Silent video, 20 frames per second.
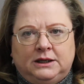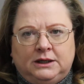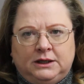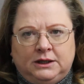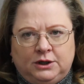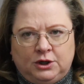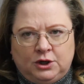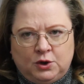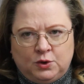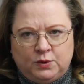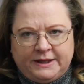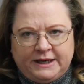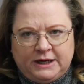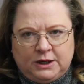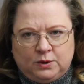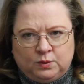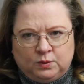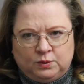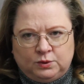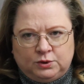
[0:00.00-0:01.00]
No, they
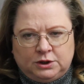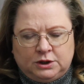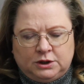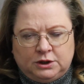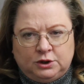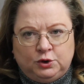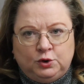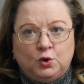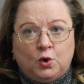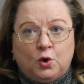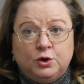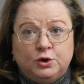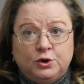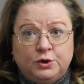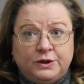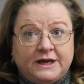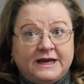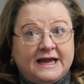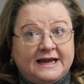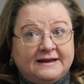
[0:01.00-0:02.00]
don't. Nor
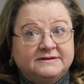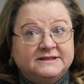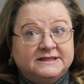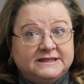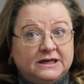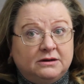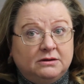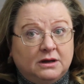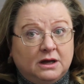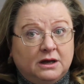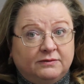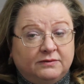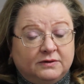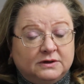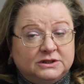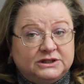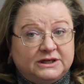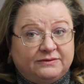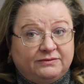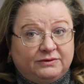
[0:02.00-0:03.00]
do they have cell
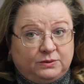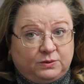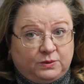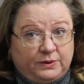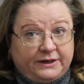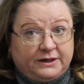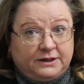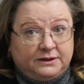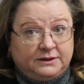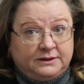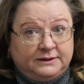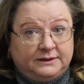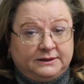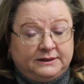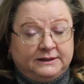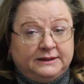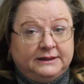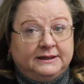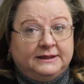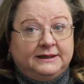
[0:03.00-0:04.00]
coverage everywhere.
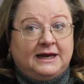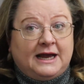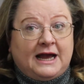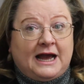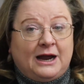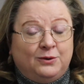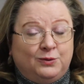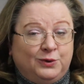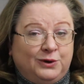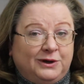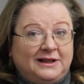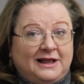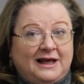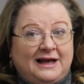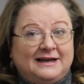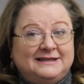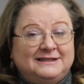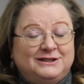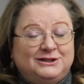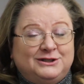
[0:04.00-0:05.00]
I
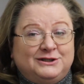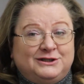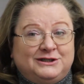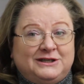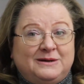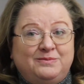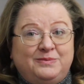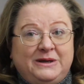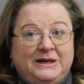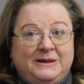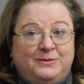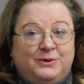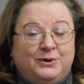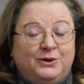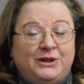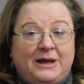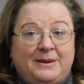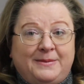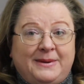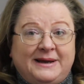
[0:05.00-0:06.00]
realize to some
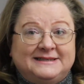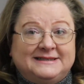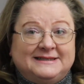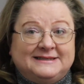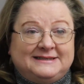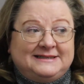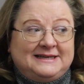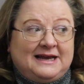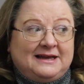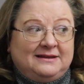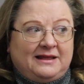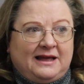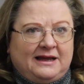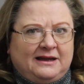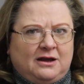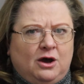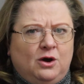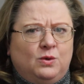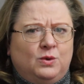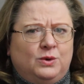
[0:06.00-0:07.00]
people that makes it sound
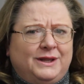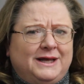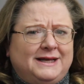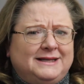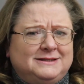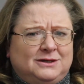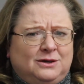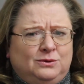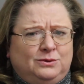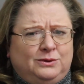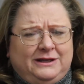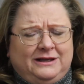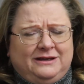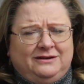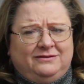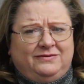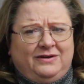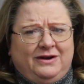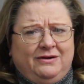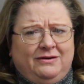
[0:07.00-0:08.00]
like, oh, well, that's only
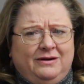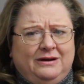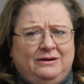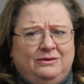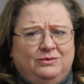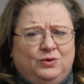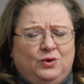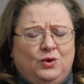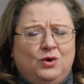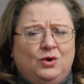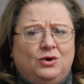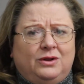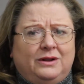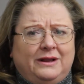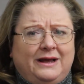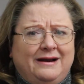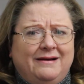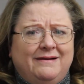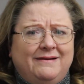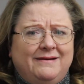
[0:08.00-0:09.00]
in very rural
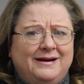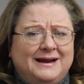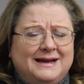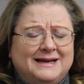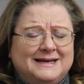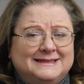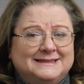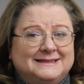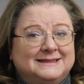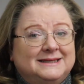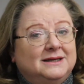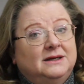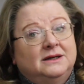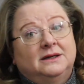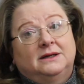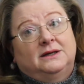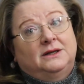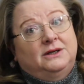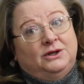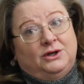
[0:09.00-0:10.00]
areas.
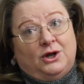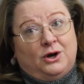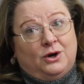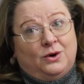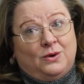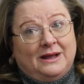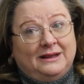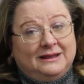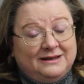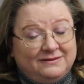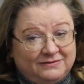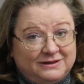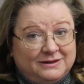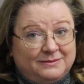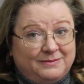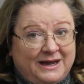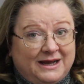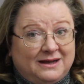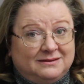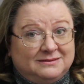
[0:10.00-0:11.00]
No, I live in the
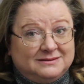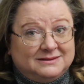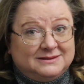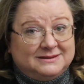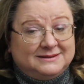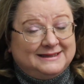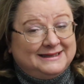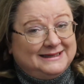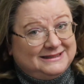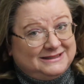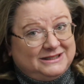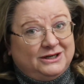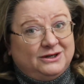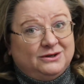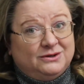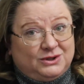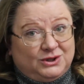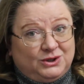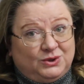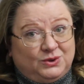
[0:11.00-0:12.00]
mountains. It's
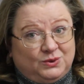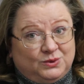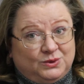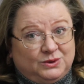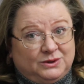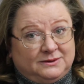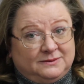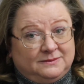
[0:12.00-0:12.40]
here too.